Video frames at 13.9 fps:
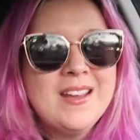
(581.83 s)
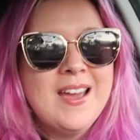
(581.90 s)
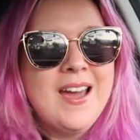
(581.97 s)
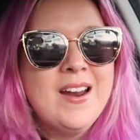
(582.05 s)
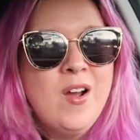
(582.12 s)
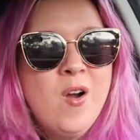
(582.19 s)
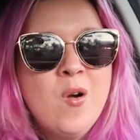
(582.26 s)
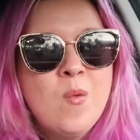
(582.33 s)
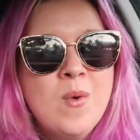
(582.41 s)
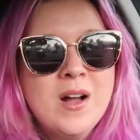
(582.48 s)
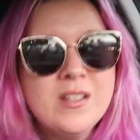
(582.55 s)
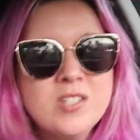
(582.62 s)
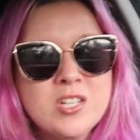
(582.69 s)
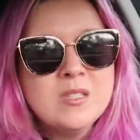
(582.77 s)
at home,
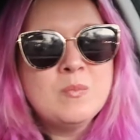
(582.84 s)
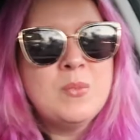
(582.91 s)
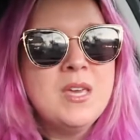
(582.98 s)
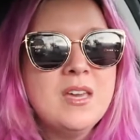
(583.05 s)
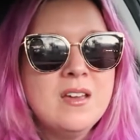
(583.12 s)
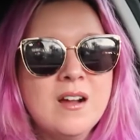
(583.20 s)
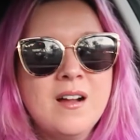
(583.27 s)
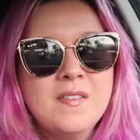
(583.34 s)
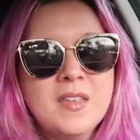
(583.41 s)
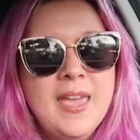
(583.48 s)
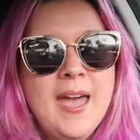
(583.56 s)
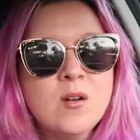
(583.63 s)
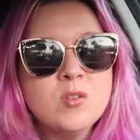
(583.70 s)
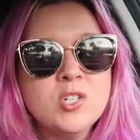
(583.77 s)
I'll just be on the
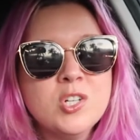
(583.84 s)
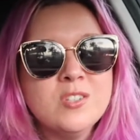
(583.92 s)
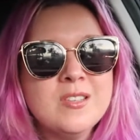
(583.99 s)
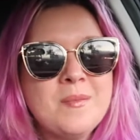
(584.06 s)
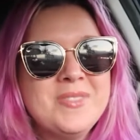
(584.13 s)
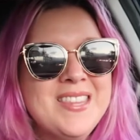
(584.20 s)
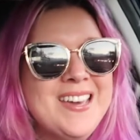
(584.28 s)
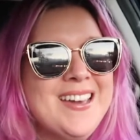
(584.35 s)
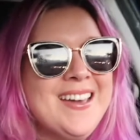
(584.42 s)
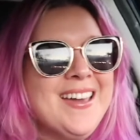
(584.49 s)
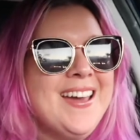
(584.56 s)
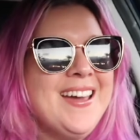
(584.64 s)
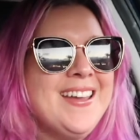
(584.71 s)
couch or something,